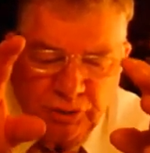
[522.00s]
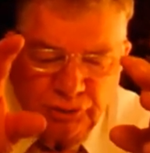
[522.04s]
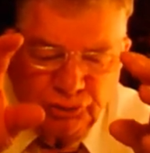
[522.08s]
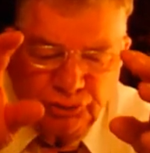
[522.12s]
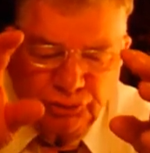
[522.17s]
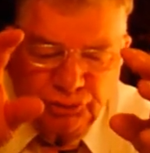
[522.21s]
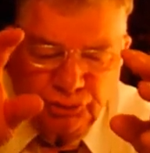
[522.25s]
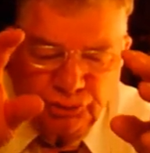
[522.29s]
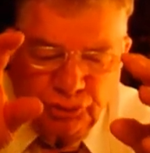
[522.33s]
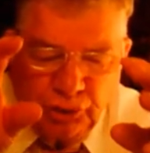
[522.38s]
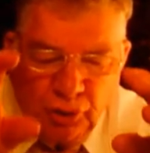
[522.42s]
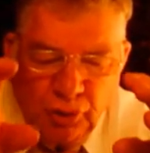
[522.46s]

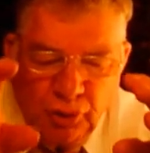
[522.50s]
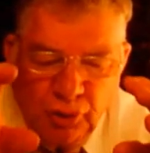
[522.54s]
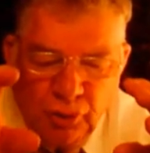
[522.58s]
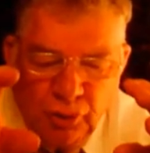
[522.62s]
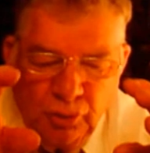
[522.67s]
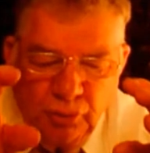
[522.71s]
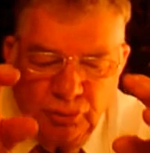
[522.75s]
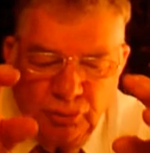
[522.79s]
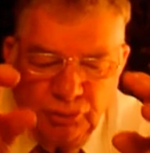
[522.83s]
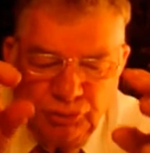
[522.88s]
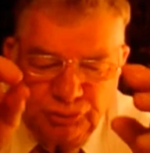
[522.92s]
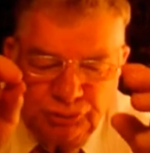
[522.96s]

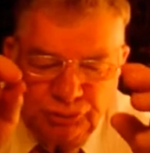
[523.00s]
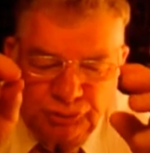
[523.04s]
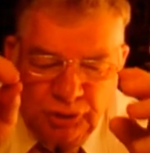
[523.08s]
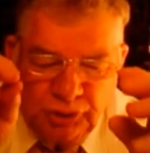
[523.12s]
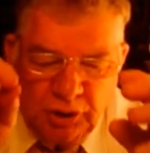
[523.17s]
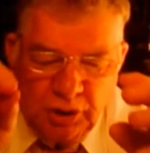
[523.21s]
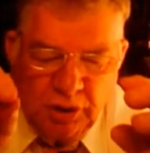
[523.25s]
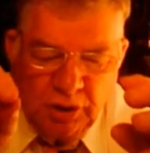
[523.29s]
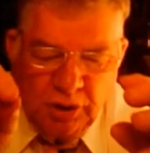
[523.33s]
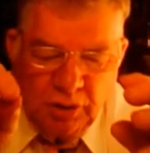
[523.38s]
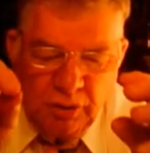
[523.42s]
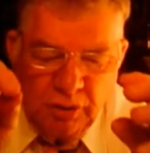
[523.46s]
so
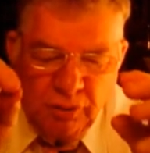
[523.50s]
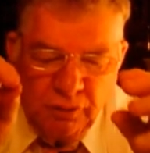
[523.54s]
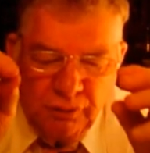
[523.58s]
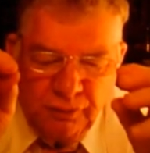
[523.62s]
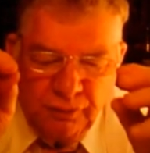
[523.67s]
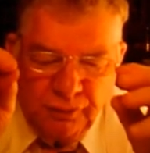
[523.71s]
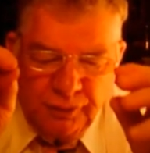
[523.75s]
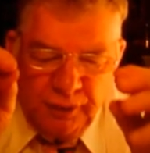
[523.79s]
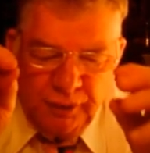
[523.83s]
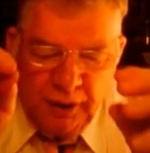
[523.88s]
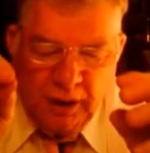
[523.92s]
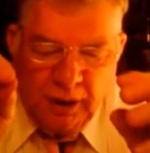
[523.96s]

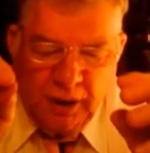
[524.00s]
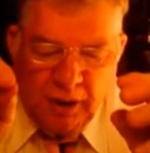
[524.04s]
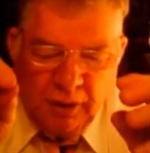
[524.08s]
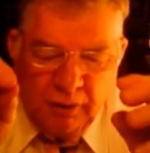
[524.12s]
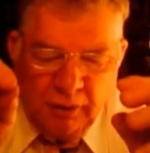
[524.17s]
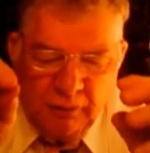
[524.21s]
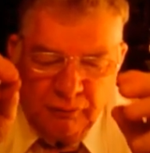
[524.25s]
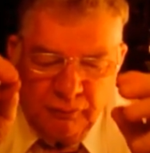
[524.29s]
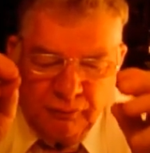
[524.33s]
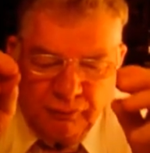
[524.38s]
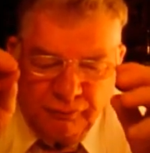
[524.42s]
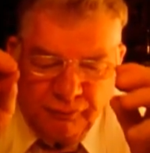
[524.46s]
shall
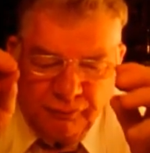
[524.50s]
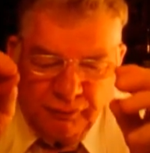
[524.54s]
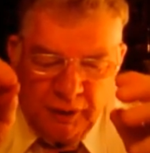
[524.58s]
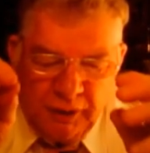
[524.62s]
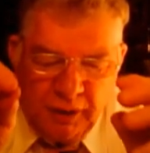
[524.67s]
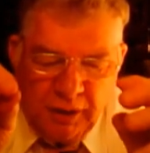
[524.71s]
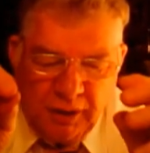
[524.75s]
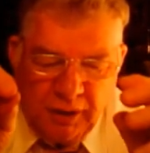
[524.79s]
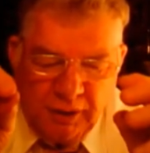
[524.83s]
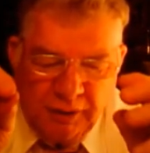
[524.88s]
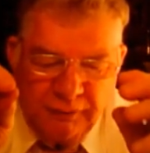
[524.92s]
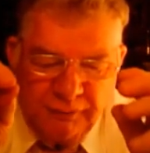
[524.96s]
thou
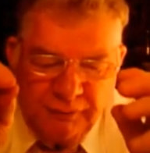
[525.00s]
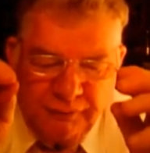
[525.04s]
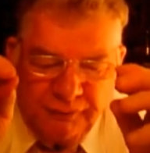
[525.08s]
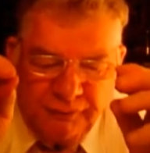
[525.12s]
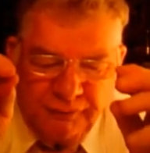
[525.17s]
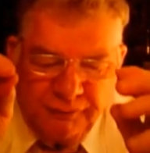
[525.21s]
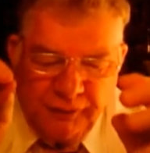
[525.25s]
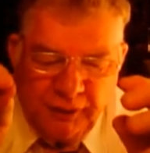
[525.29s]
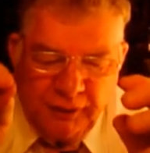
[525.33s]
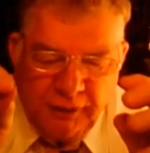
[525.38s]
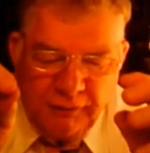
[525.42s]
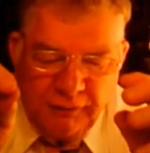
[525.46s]
find
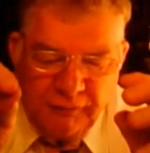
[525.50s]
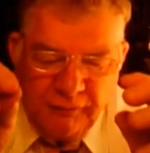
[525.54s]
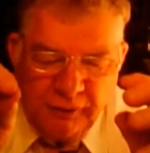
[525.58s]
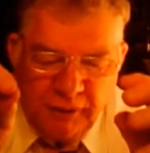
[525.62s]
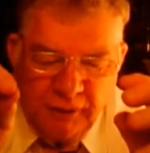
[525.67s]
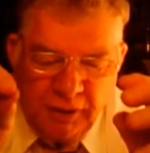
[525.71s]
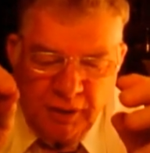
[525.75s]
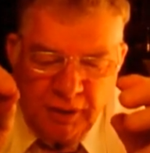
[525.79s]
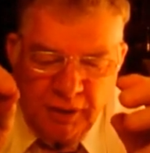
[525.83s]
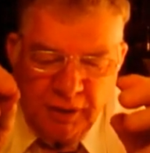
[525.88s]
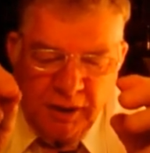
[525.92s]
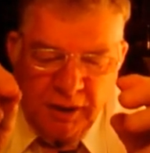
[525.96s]

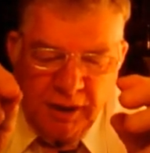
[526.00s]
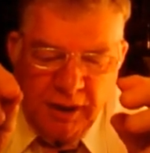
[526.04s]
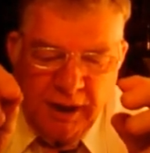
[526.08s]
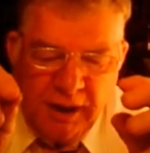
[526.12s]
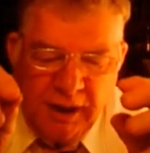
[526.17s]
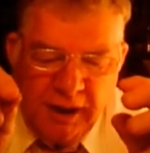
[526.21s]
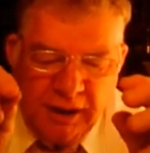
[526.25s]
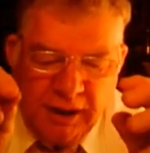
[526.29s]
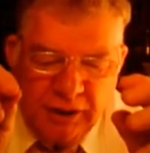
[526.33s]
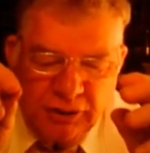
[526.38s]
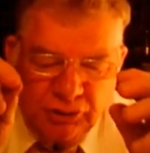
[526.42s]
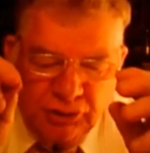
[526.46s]
favor
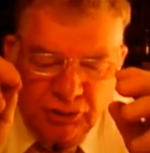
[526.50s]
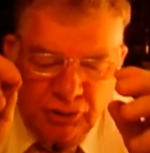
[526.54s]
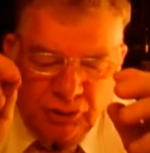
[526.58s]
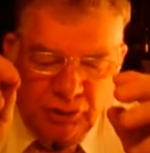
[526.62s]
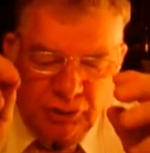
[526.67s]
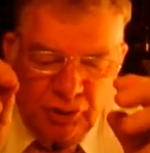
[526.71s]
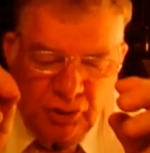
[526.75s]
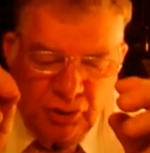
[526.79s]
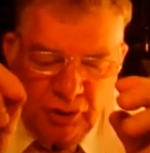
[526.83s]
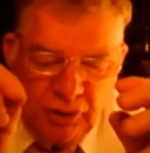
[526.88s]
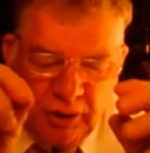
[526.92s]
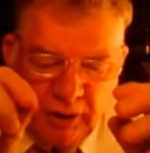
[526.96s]
and
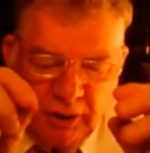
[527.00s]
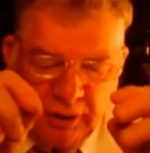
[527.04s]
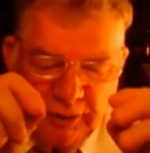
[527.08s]
good